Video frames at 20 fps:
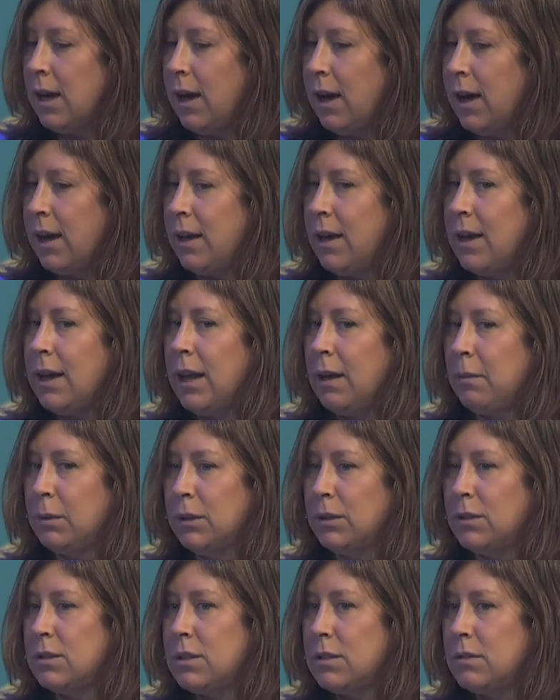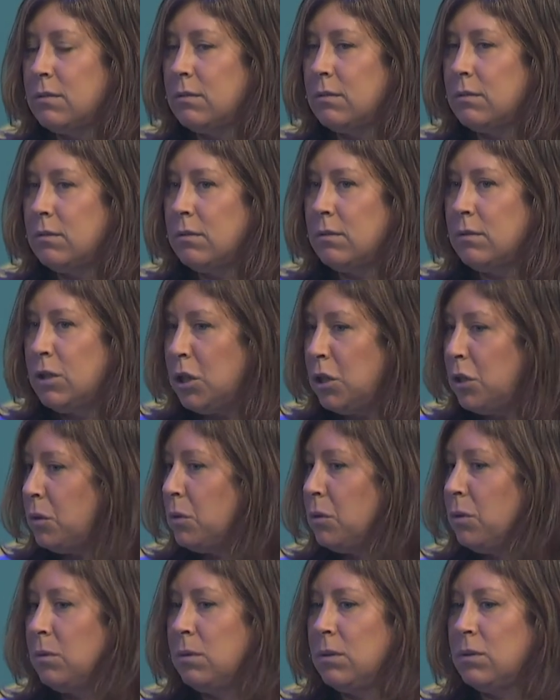enabled
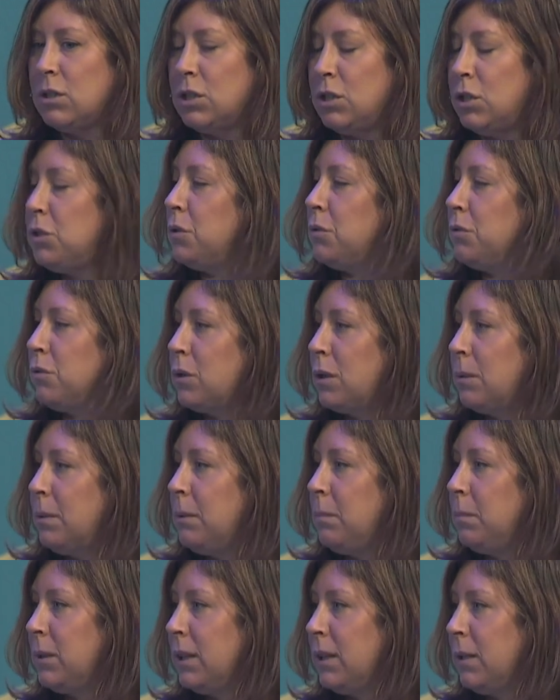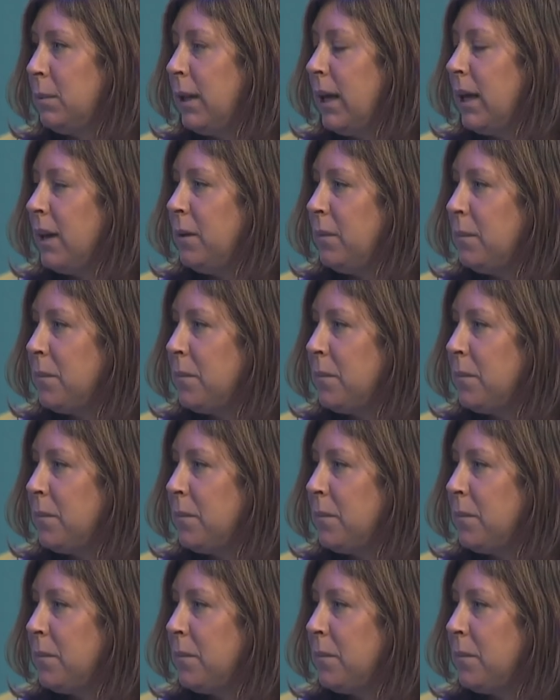you to do for people on the planet?